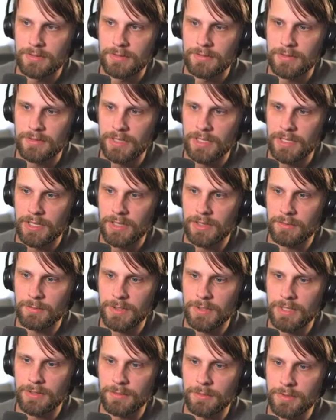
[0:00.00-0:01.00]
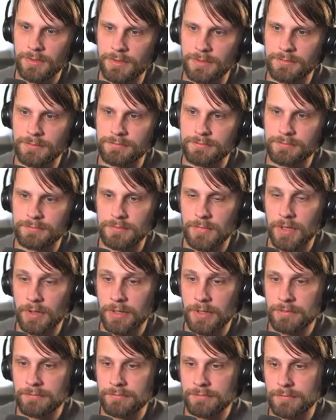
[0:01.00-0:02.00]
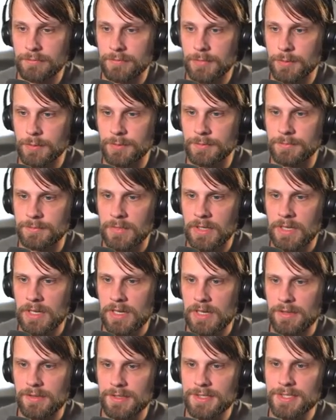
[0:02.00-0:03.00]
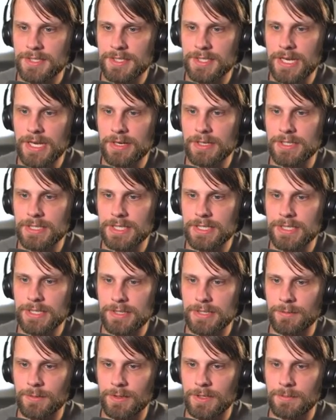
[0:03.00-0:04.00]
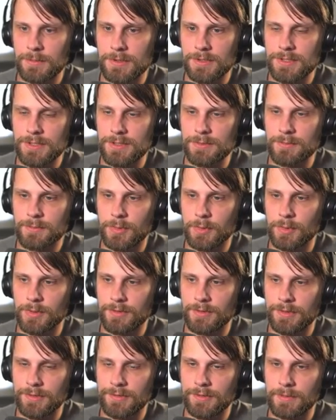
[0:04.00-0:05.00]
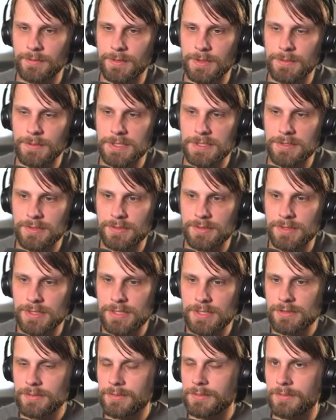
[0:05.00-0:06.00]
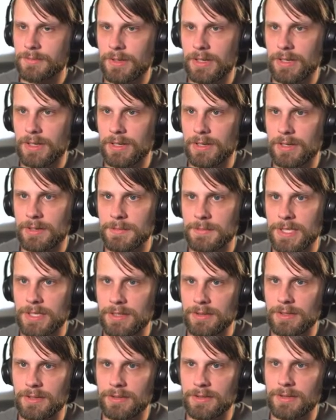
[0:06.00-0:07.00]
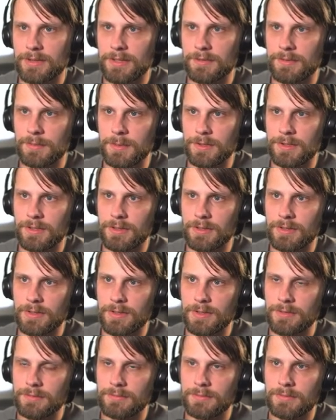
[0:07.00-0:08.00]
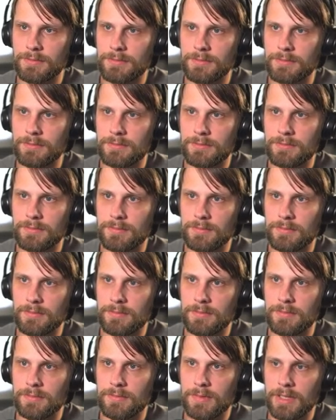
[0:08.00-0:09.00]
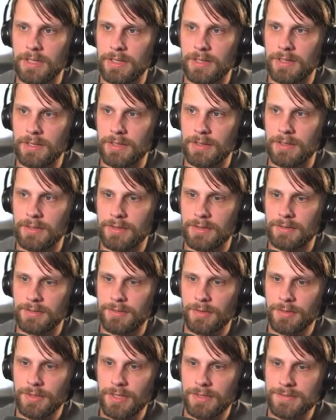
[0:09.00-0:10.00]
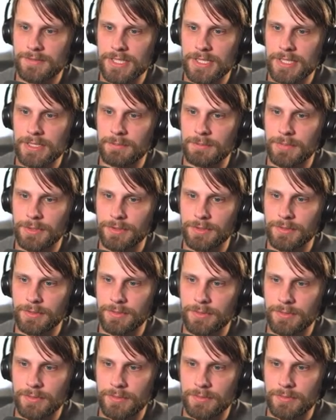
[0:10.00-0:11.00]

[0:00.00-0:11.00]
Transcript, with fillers: And we get Oracle. Okay, cool. This just guarantees that we're able to do more this upcoming turn, so I mean, I think that that's pretty clear. Don't love seeing blue,